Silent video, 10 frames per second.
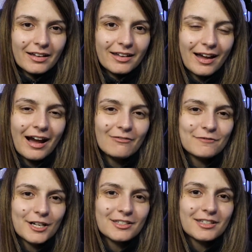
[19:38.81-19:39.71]
Kat
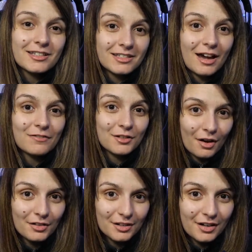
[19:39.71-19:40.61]
versus Stef the
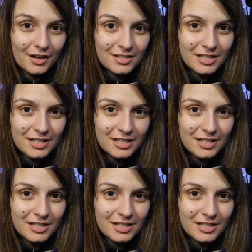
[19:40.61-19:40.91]
Alter Nerd